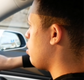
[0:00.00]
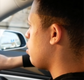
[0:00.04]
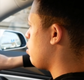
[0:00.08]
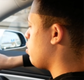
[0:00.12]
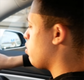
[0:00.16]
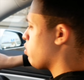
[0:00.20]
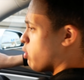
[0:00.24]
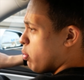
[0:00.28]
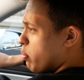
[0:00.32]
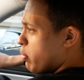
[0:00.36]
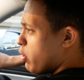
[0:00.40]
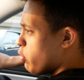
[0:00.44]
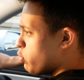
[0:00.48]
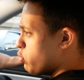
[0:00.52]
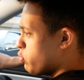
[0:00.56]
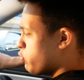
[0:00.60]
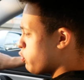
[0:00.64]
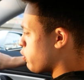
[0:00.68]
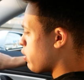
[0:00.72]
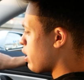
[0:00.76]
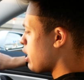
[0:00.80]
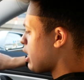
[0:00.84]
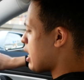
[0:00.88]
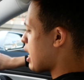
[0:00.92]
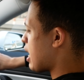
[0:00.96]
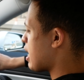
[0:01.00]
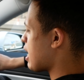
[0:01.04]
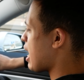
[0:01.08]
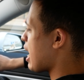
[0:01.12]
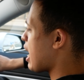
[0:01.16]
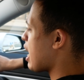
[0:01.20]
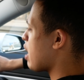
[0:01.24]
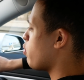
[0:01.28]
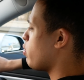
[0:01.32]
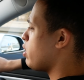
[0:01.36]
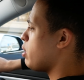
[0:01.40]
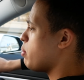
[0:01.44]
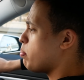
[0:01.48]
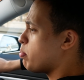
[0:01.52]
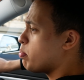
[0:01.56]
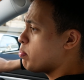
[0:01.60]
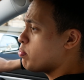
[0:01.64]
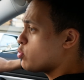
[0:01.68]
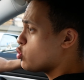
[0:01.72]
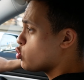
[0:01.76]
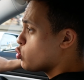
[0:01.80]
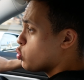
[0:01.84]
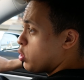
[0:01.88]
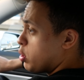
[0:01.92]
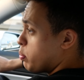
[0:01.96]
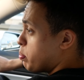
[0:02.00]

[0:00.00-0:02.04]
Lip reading: the Model 3 and how it sort of